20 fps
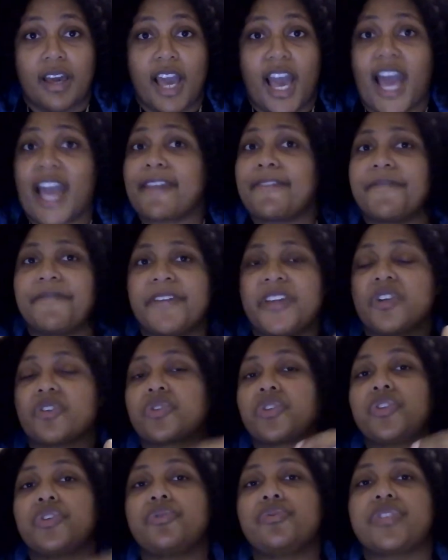I fear
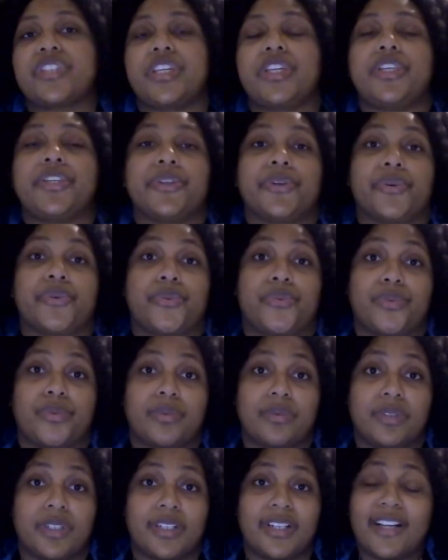losing you.
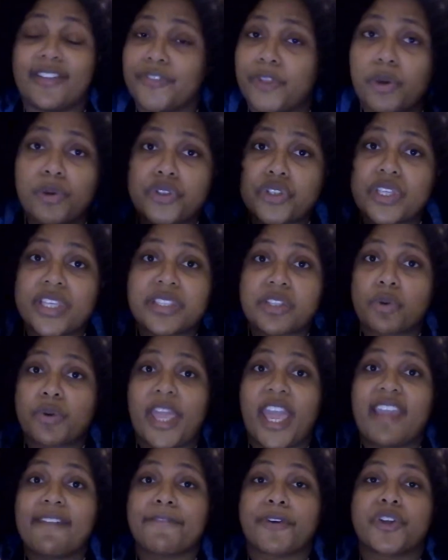Those, it's
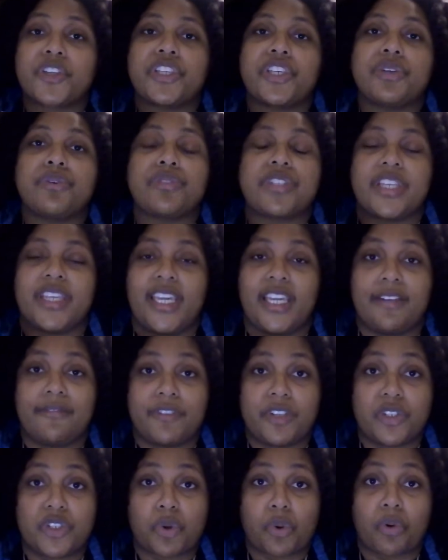okay for you to
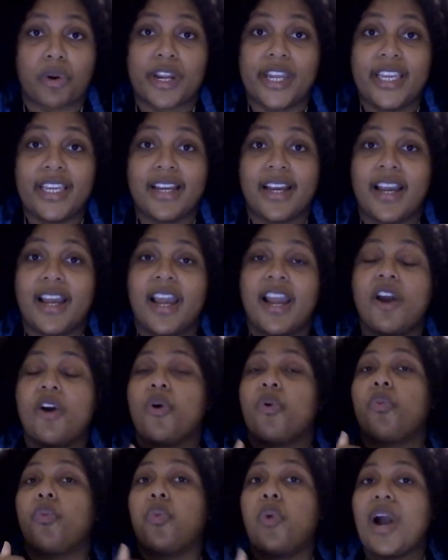inventory
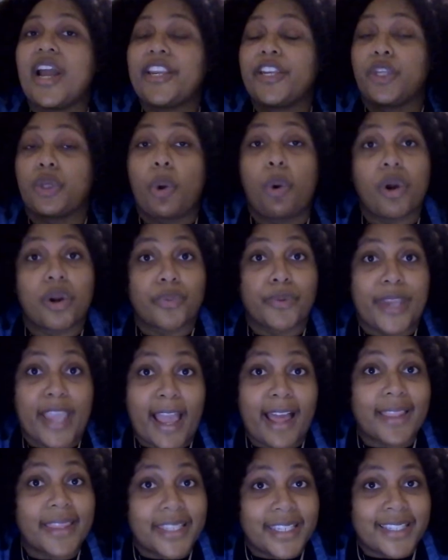what your
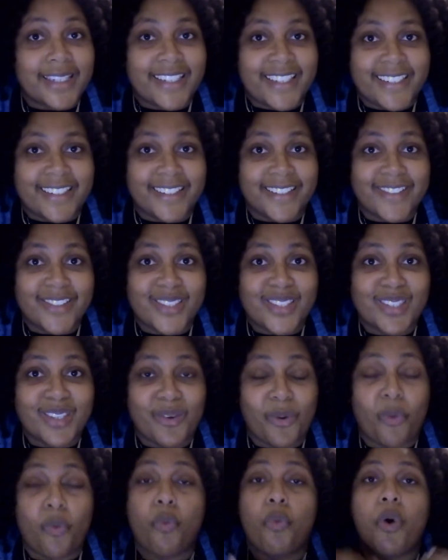reality is
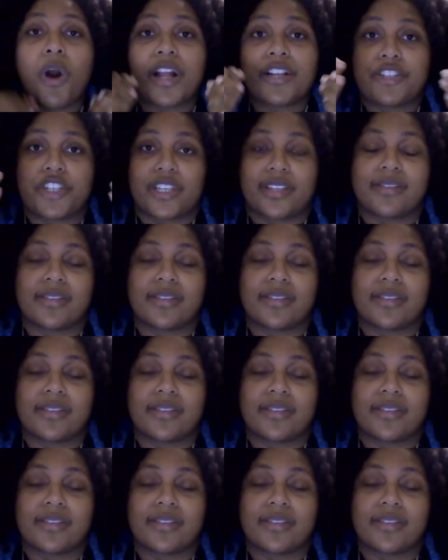watching